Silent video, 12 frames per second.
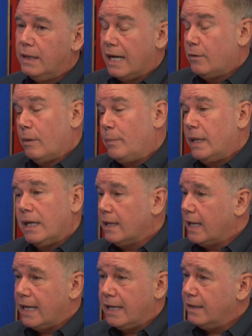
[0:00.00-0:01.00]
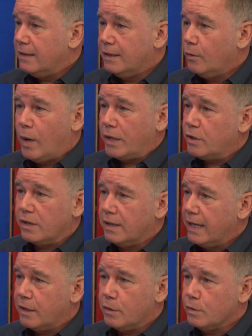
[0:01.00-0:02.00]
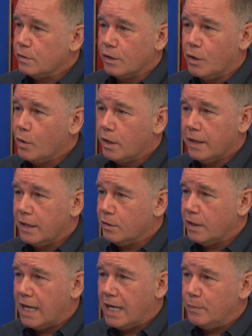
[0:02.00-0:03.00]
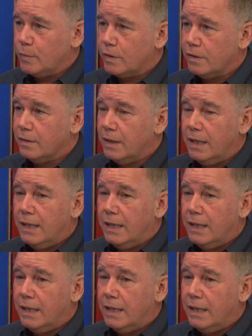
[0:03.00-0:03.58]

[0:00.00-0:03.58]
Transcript: I grew up in L A, you know, watching the Lakers and going to Laker games, and